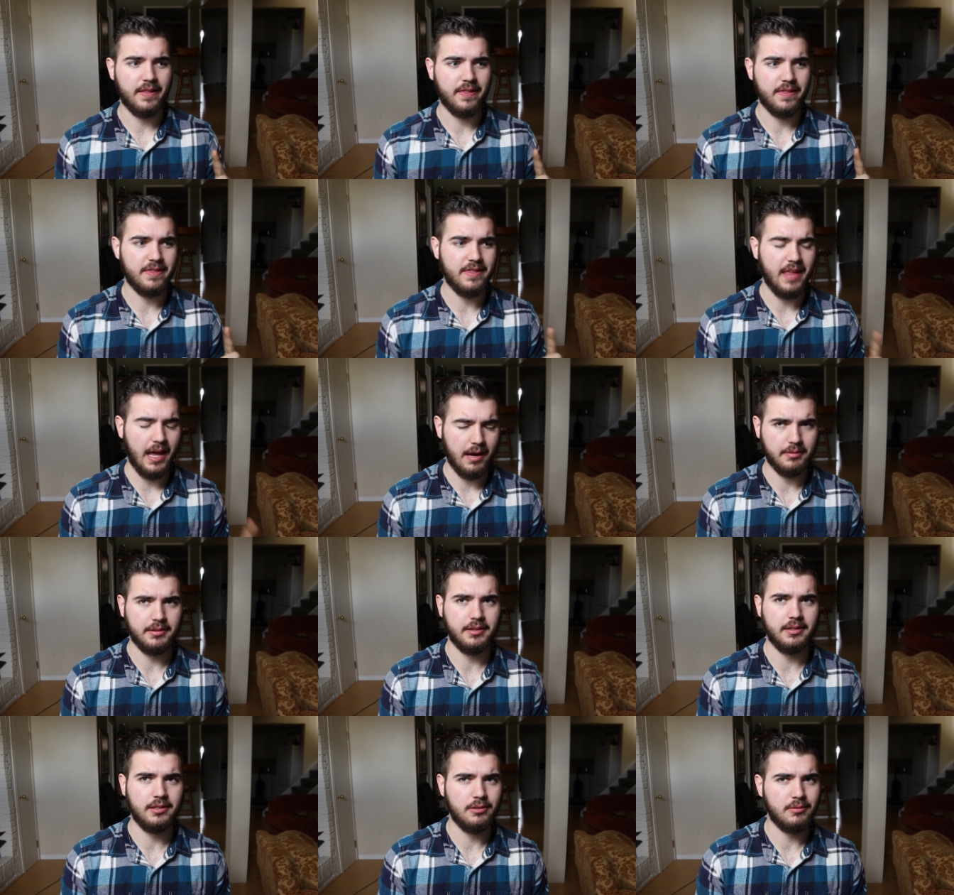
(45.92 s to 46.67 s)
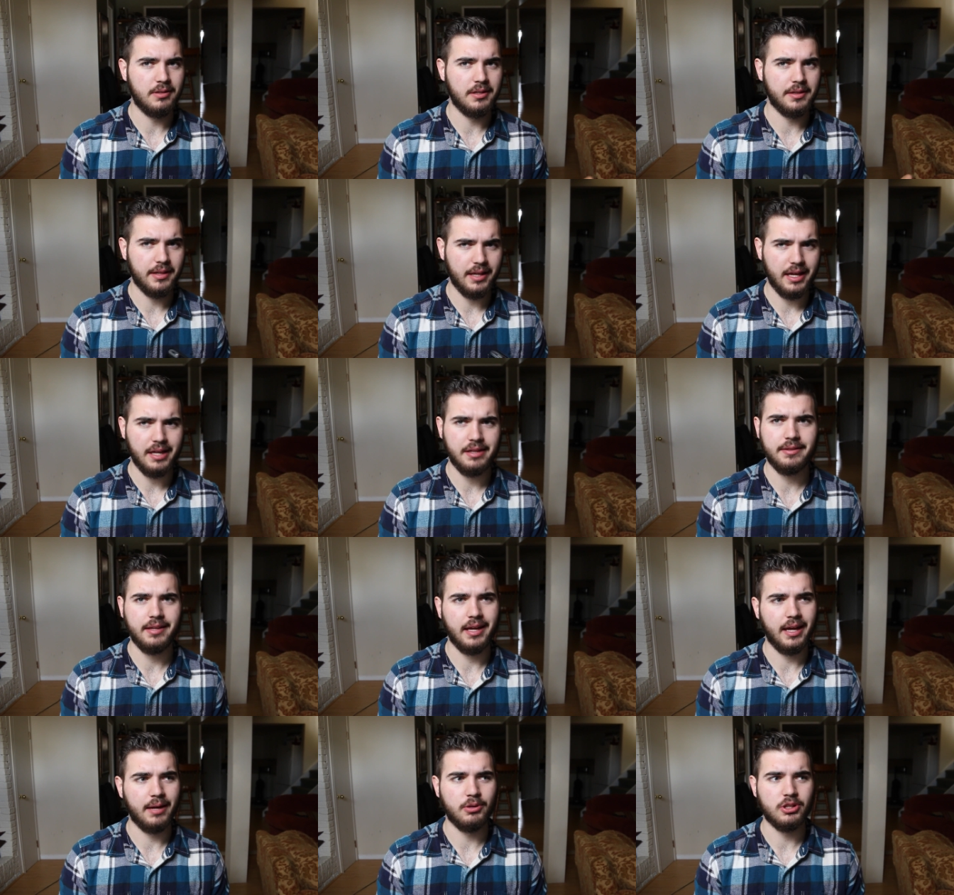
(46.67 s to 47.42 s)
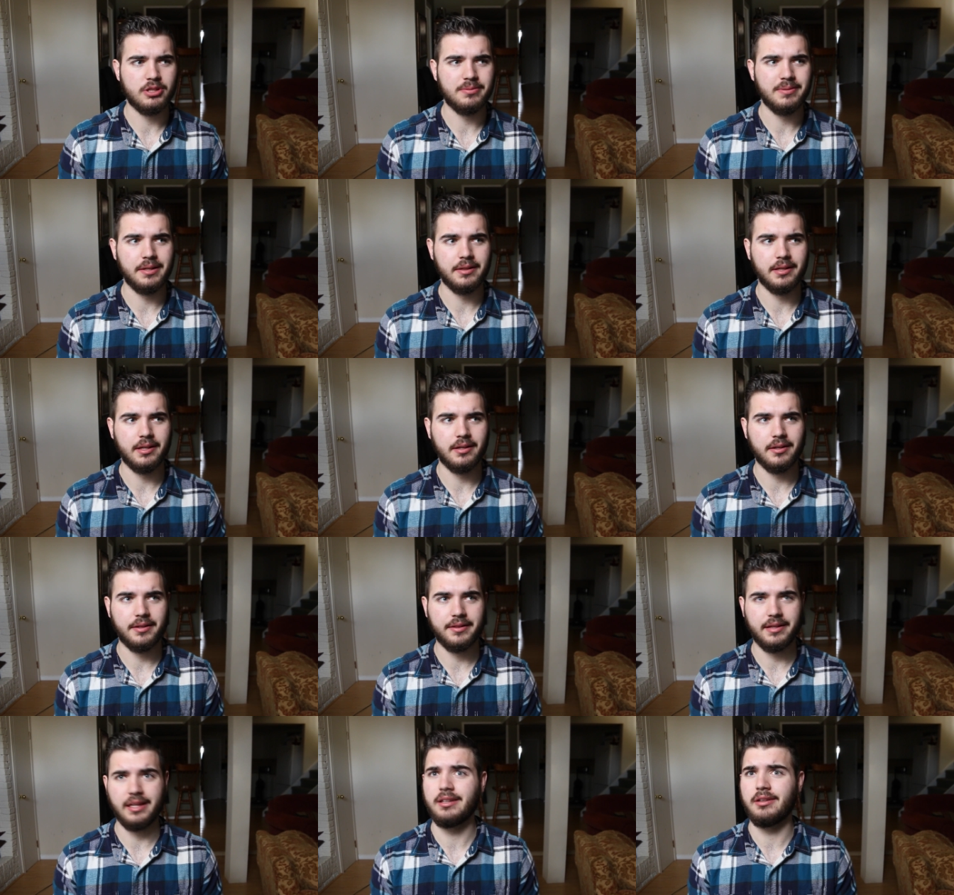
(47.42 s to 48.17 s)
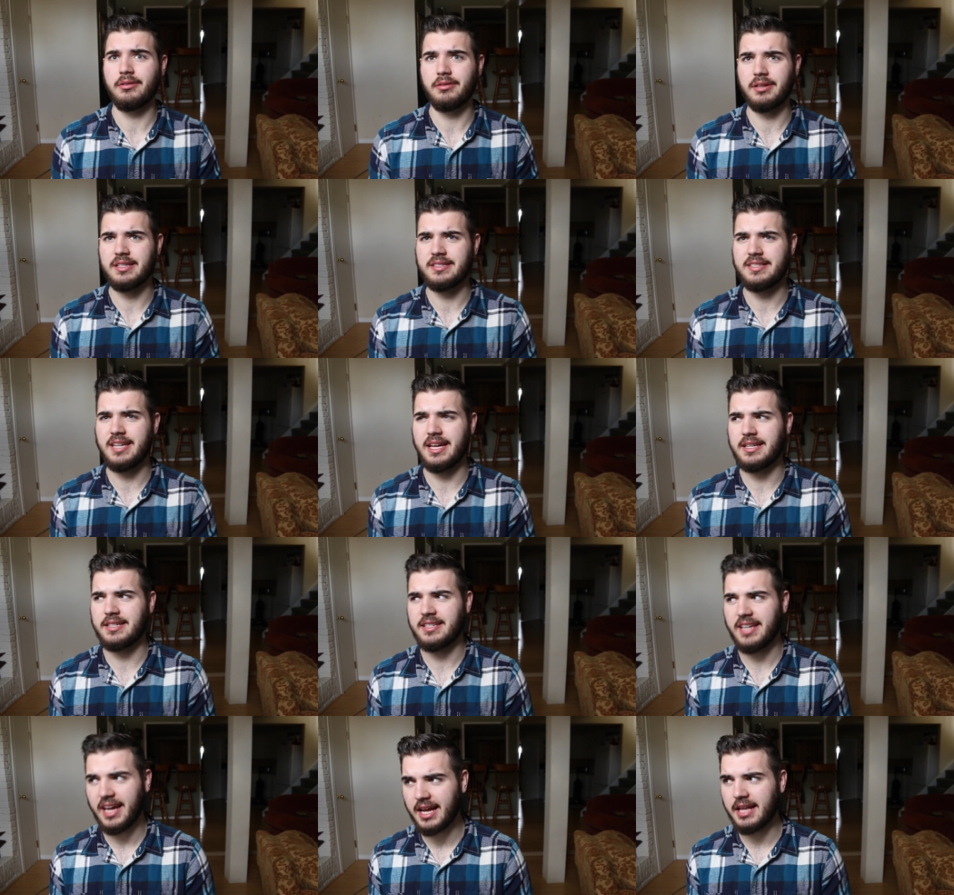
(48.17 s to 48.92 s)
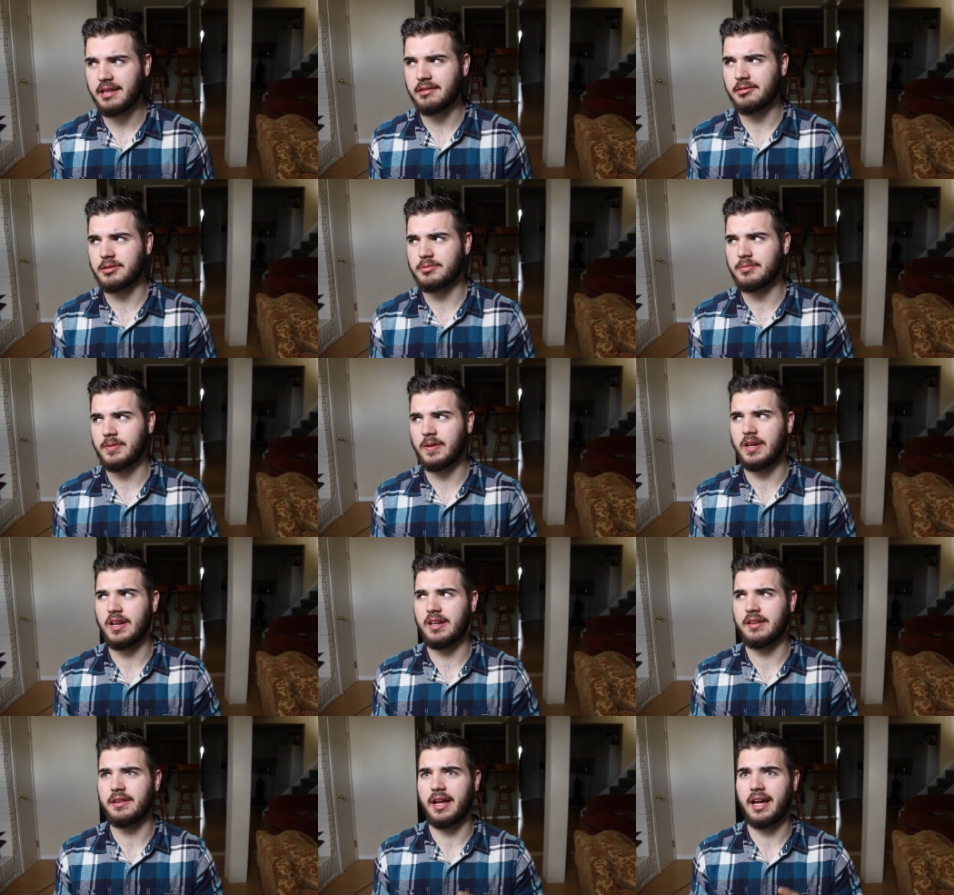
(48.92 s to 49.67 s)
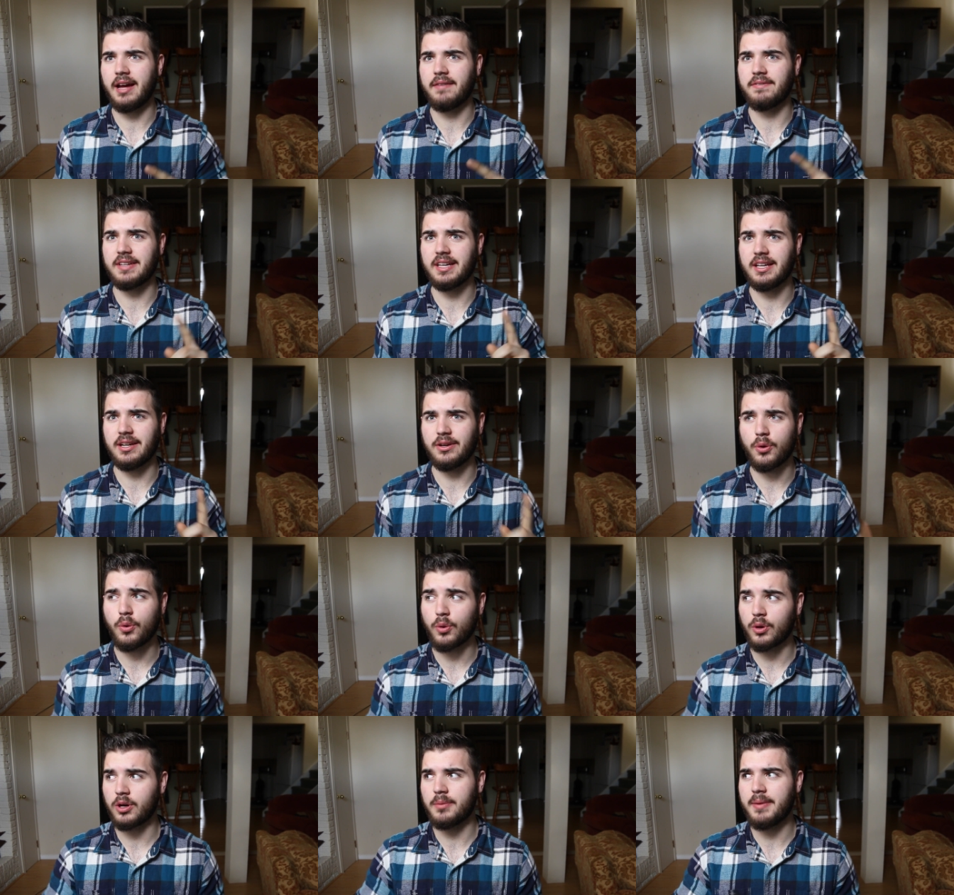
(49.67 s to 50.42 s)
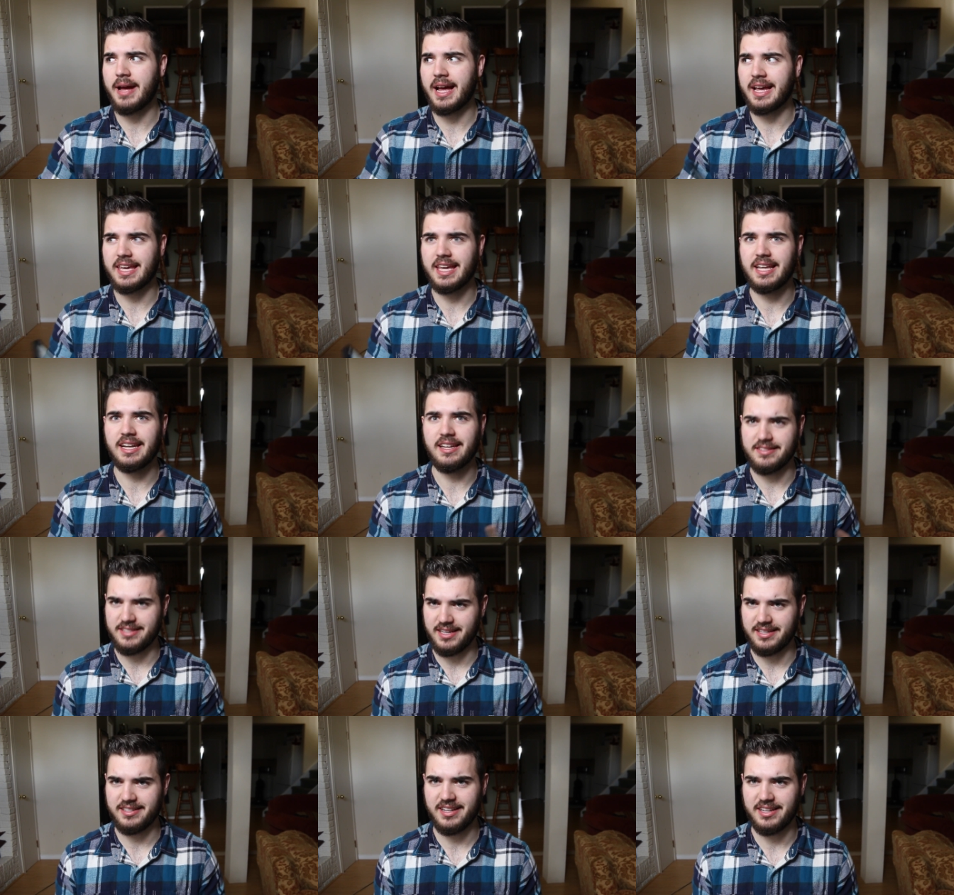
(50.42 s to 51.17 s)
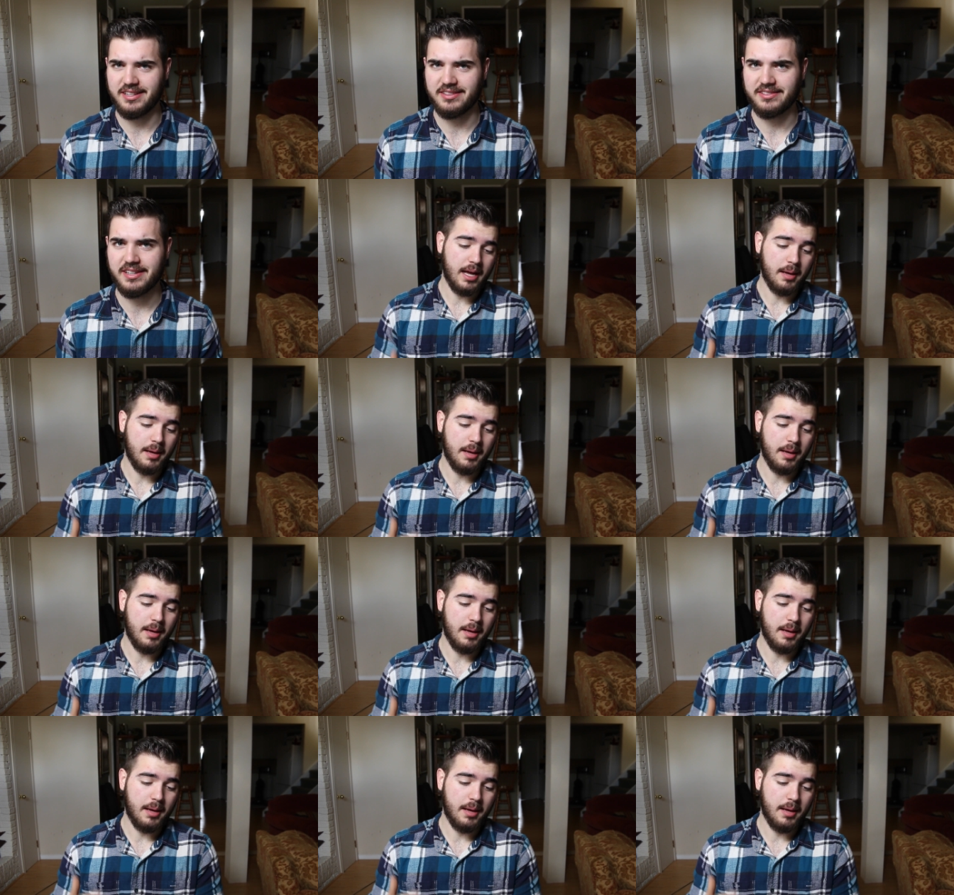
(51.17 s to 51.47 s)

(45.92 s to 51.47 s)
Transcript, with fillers: 1,000 units last time, which means they'll sell out in 10 days, which means I have to get an order back in 10 days.